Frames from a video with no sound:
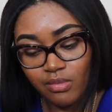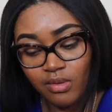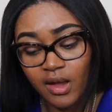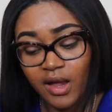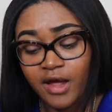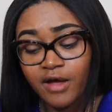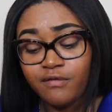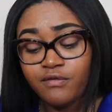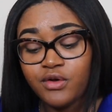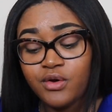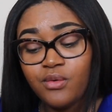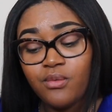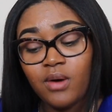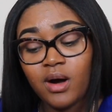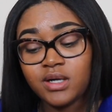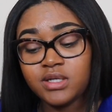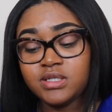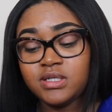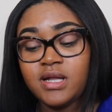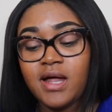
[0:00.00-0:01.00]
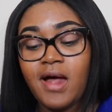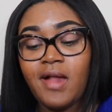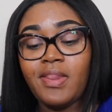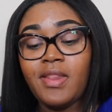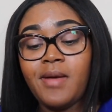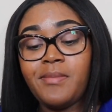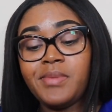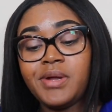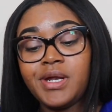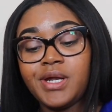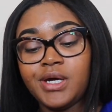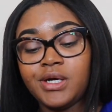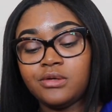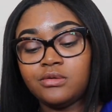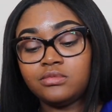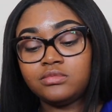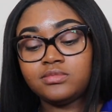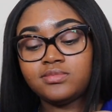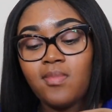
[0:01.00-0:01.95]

If you watched that, let me know.